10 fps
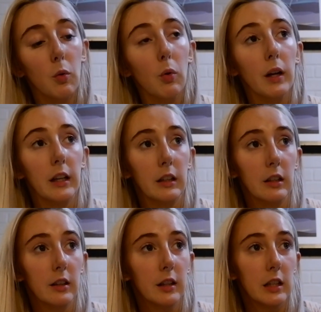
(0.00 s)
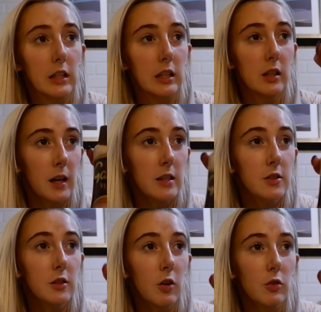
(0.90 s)
or in the
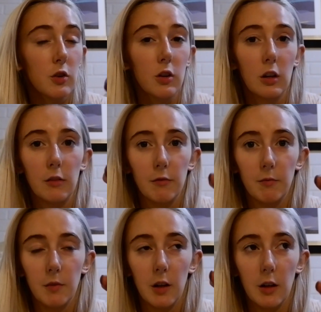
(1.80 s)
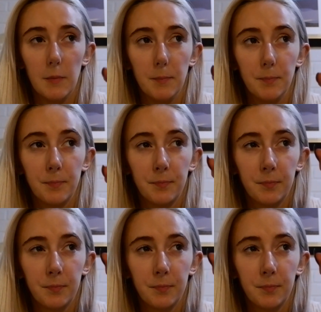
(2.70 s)
instant hot chocolate from